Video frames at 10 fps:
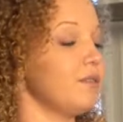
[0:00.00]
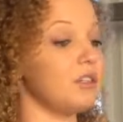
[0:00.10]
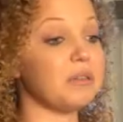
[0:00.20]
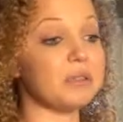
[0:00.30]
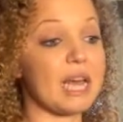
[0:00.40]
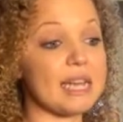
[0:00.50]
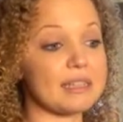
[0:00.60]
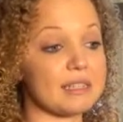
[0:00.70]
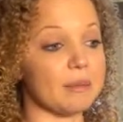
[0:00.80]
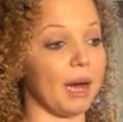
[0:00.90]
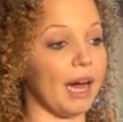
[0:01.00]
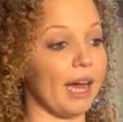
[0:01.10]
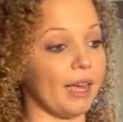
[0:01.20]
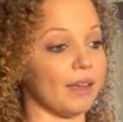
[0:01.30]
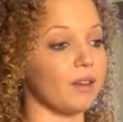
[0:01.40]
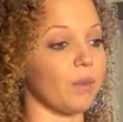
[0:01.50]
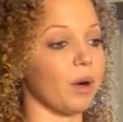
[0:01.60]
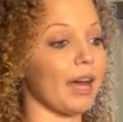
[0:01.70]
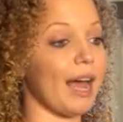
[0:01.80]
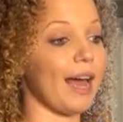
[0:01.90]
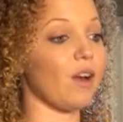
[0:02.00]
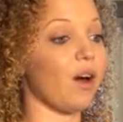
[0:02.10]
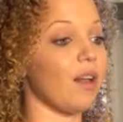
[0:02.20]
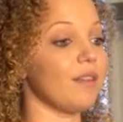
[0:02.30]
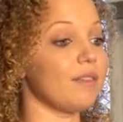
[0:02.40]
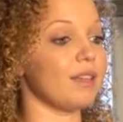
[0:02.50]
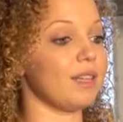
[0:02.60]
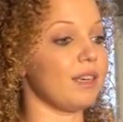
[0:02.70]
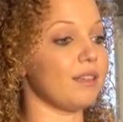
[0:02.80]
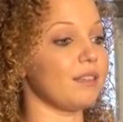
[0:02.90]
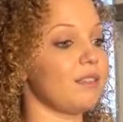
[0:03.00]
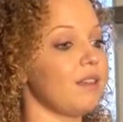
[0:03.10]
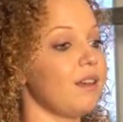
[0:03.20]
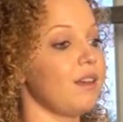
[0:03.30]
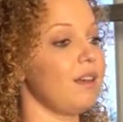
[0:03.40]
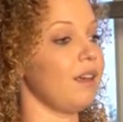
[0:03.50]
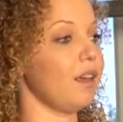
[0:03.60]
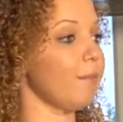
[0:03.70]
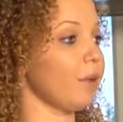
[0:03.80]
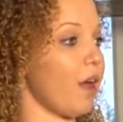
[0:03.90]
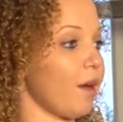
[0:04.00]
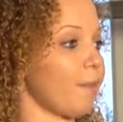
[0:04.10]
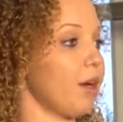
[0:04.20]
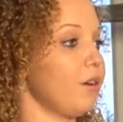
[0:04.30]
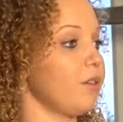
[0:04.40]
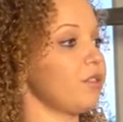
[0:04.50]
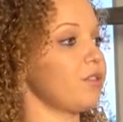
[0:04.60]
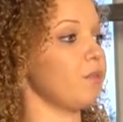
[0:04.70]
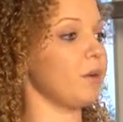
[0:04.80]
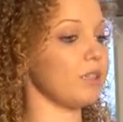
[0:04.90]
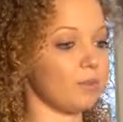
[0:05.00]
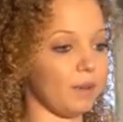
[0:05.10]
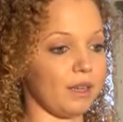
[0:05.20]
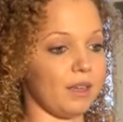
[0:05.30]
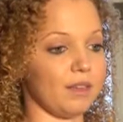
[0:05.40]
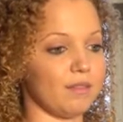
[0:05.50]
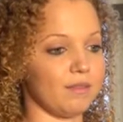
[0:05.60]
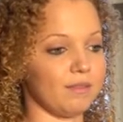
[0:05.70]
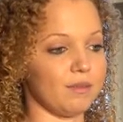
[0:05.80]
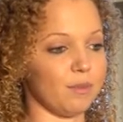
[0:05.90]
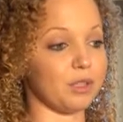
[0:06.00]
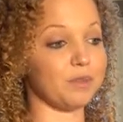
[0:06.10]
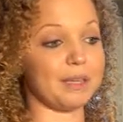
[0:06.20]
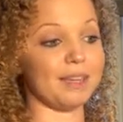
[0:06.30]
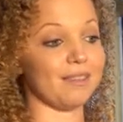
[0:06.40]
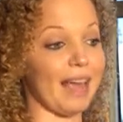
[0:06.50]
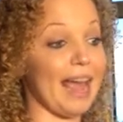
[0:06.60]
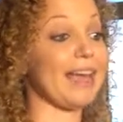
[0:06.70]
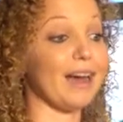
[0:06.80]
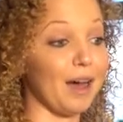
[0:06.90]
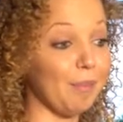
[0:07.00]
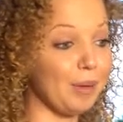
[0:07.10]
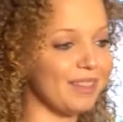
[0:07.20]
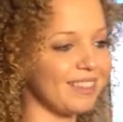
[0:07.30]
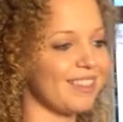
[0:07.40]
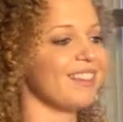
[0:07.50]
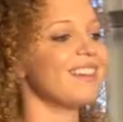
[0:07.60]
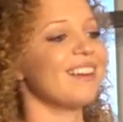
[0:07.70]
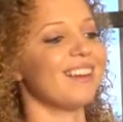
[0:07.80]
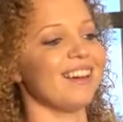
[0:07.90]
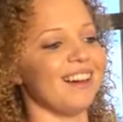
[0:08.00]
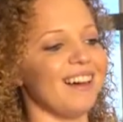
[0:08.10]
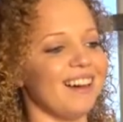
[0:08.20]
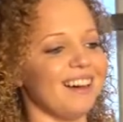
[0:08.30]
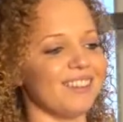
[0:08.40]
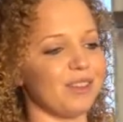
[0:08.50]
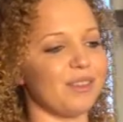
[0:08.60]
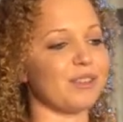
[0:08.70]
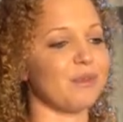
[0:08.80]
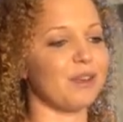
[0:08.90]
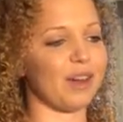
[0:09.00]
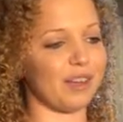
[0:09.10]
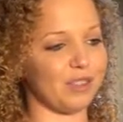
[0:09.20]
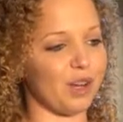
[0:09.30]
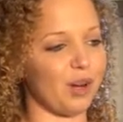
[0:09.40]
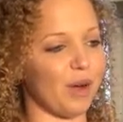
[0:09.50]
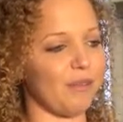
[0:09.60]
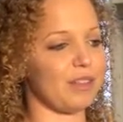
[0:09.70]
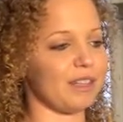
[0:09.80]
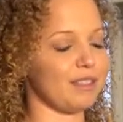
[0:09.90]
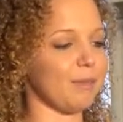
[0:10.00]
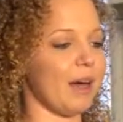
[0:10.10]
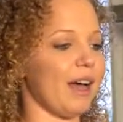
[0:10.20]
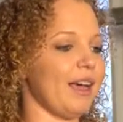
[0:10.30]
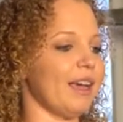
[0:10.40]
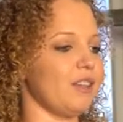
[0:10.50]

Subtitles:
new lights to buy. We're gonna add all of the links in a blog post once we hang up. So this way you guys know everything to buy,